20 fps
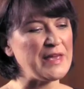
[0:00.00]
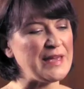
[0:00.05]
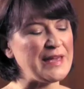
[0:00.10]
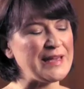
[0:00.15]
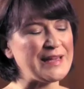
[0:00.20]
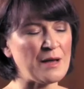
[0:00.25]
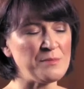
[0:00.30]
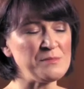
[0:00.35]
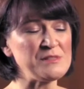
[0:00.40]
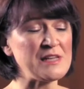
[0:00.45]

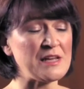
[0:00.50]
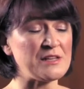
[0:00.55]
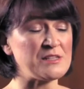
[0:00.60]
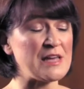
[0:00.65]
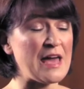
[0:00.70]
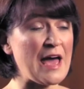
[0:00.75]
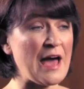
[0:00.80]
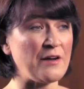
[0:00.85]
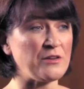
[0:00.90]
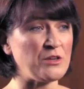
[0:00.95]
it comes down to
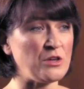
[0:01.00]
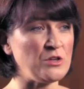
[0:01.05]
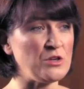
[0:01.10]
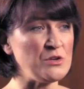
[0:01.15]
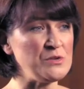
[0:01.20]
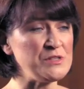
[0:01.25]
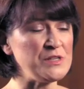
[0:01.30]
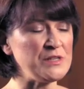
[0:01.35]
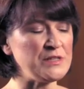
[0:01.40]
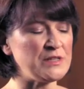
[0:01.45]
how you
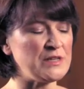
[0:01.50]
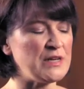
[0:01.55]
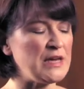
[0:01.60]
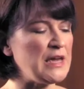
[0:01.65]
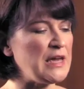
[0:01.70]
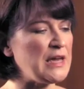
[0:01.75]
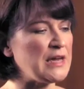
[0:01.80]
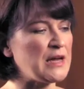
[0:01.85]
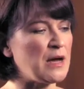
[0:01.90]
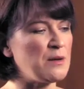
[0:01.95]
use it,
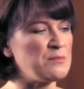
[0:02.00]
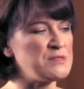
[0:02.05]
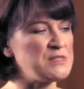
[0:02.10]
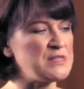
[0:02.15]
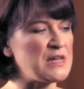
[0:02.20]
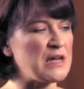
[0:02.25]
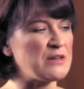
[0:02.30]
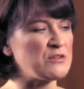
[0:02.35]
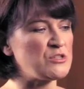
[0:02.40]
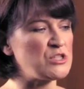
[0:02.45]
it comes
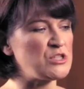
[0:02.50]
down